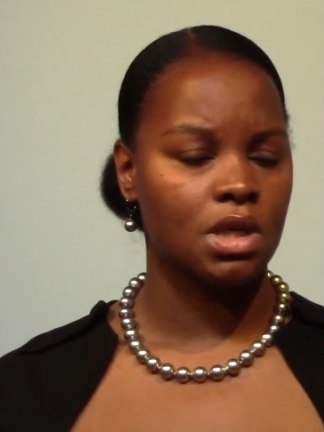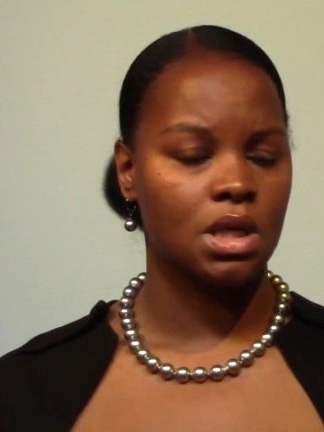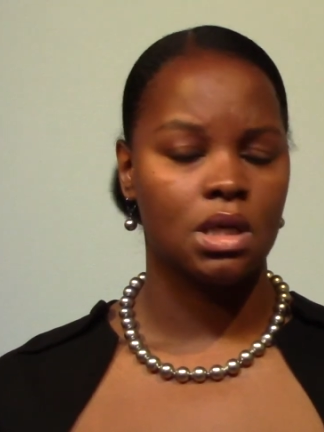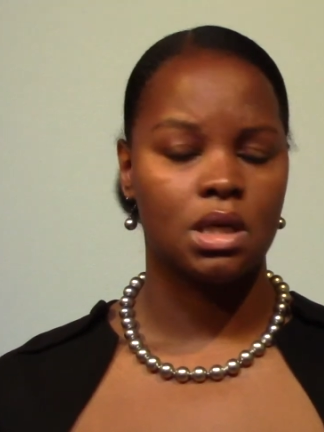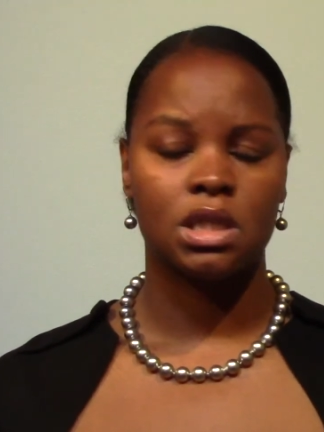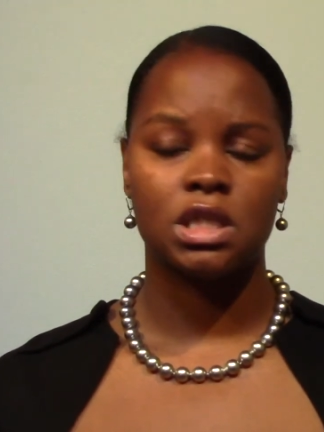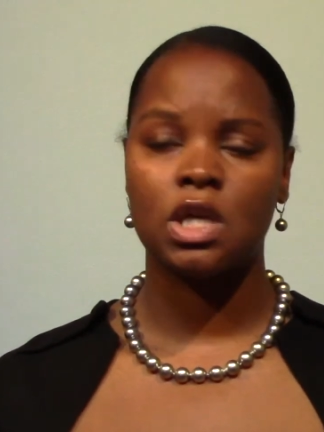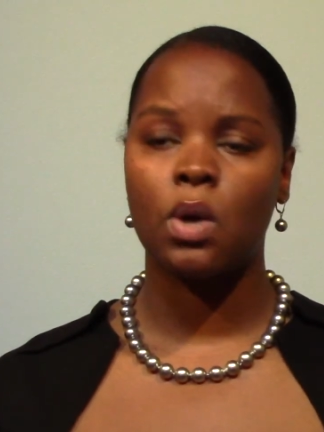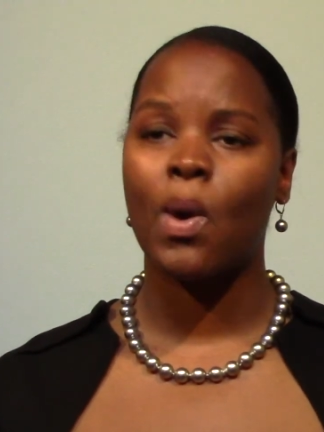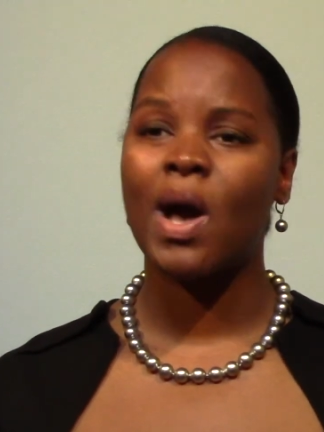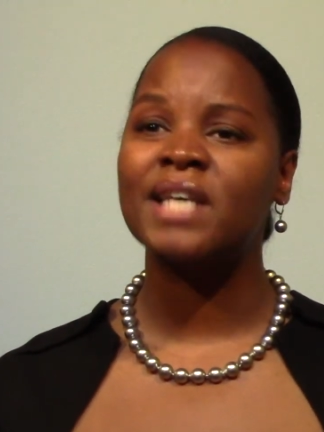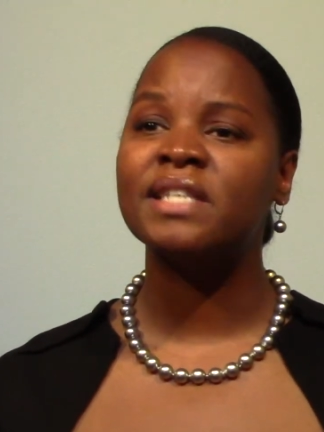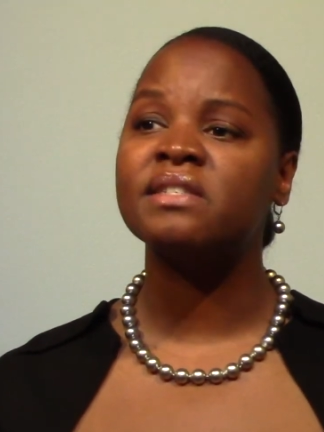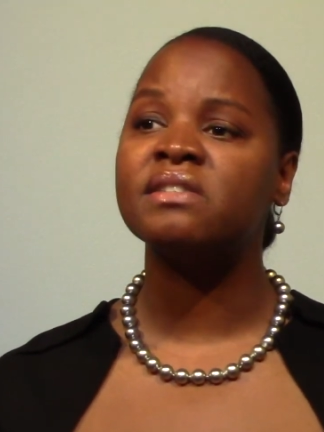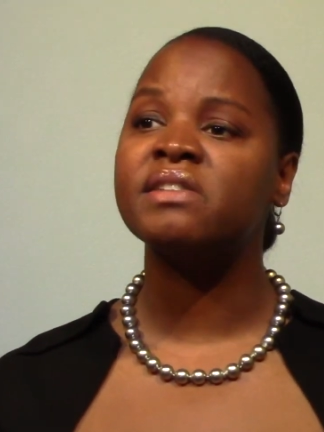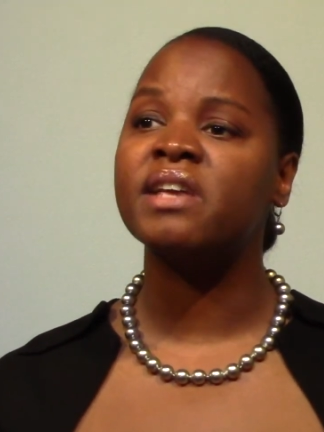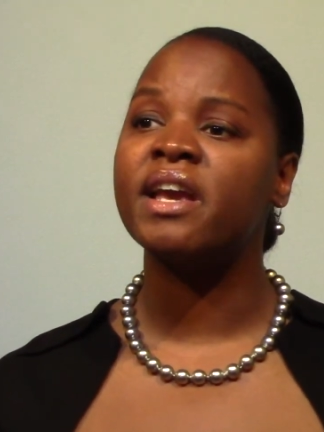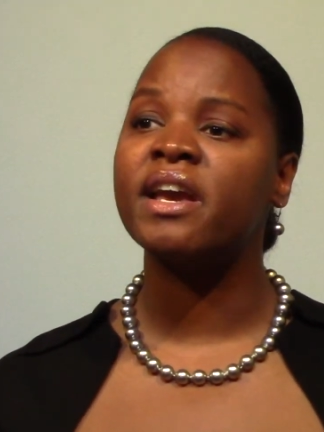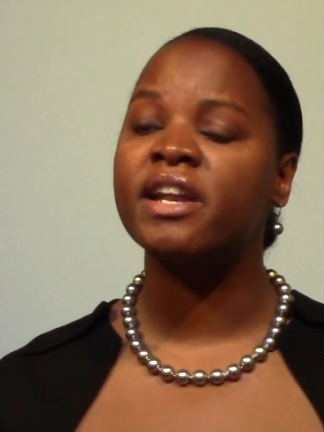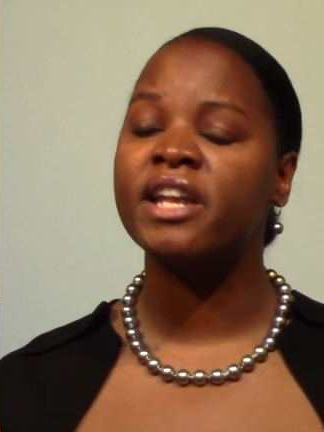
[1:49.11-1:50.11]
So I
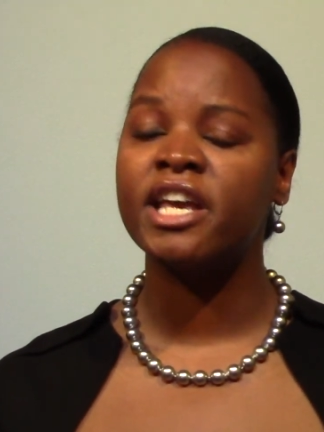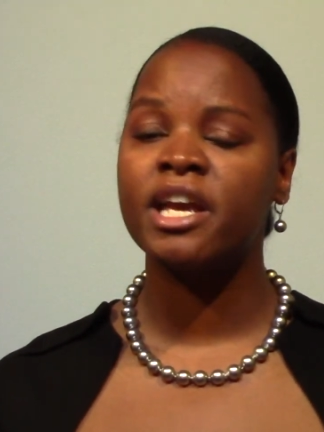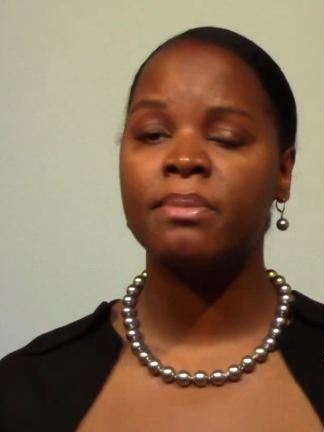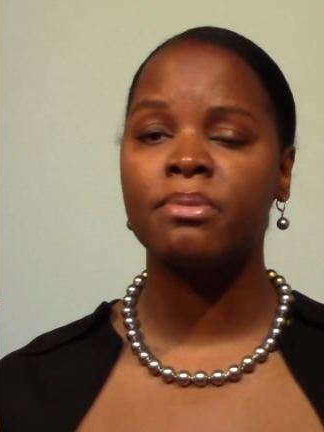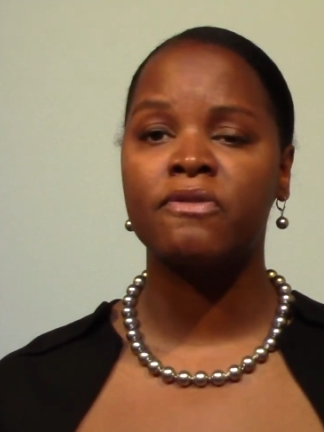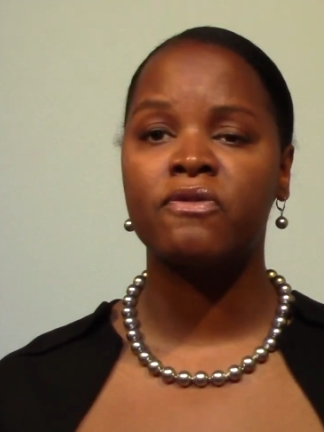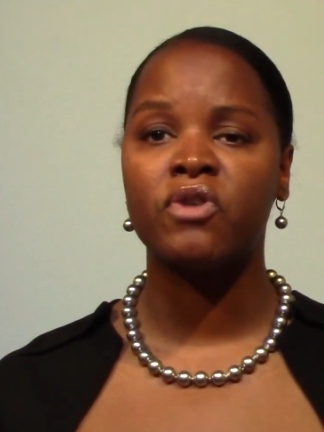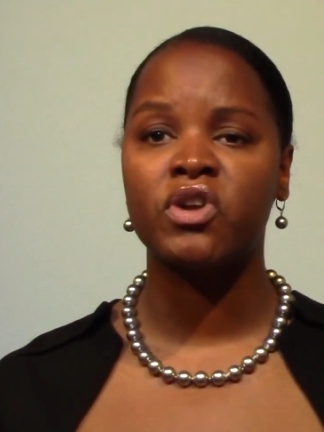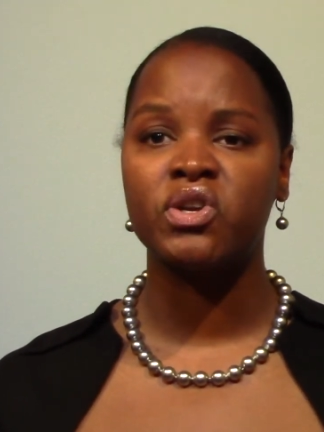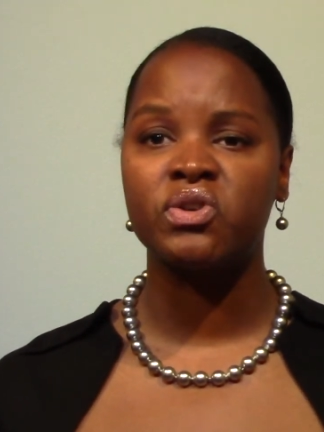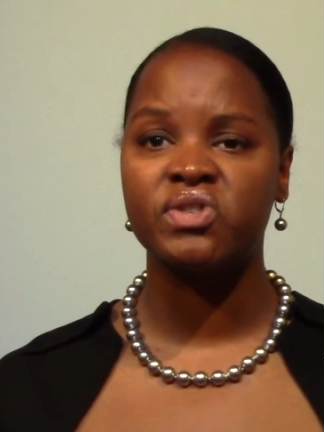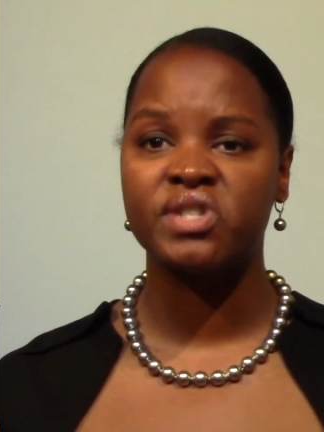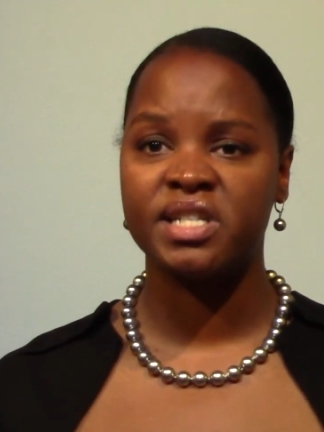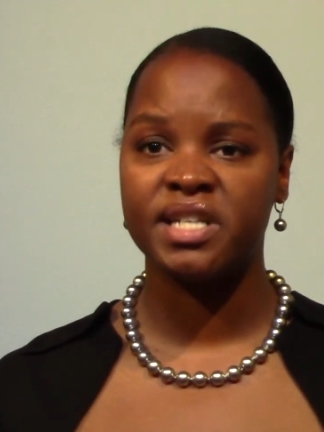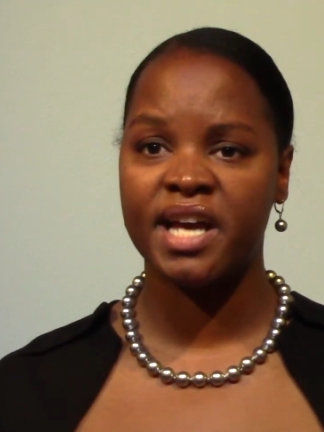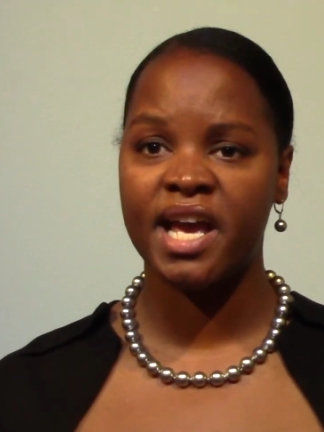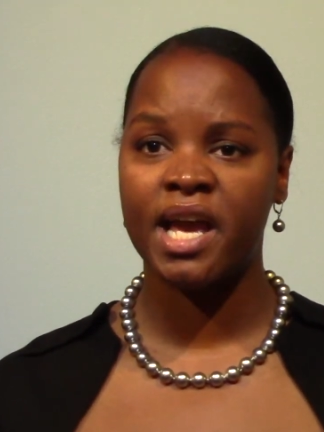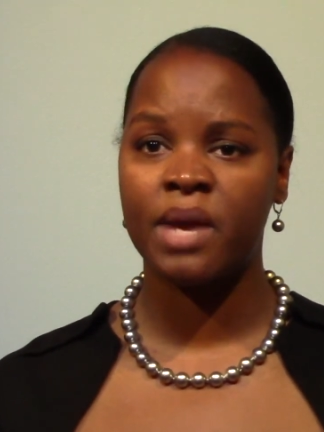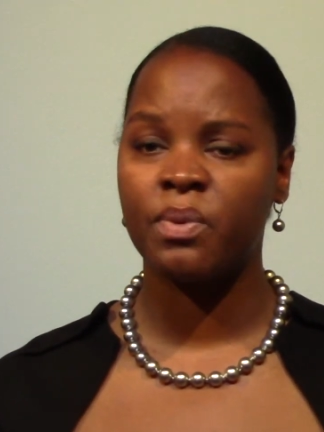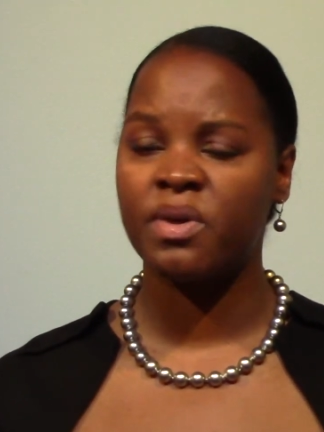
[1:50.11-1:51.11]
stand here before you
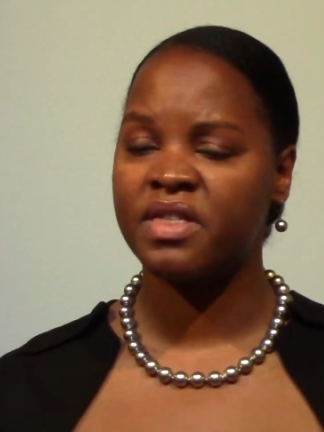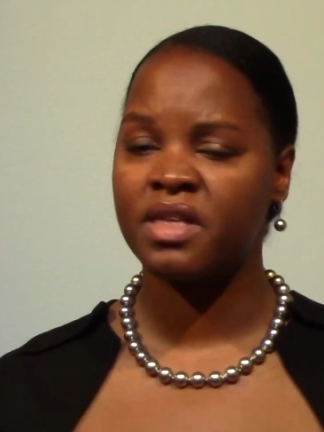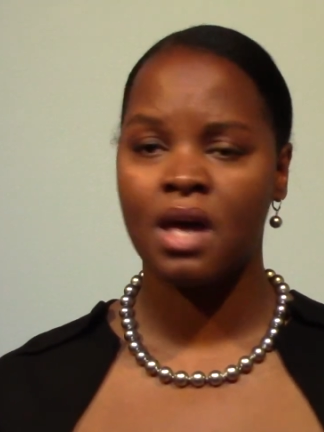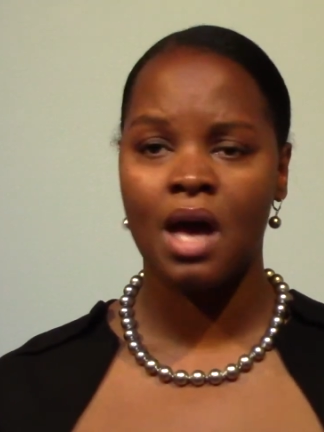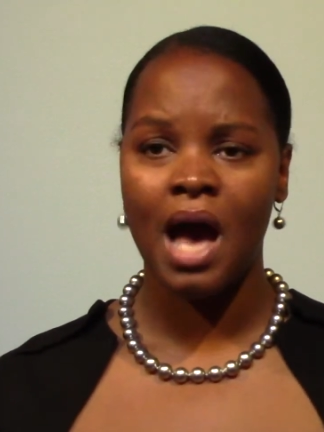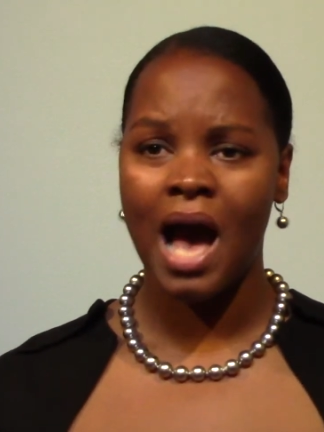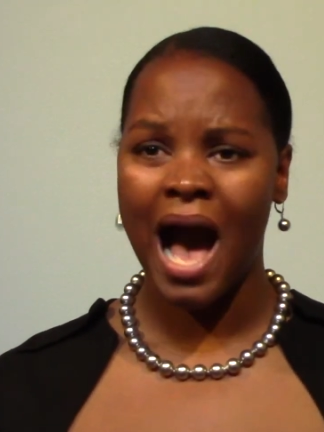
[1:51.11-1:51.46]
today with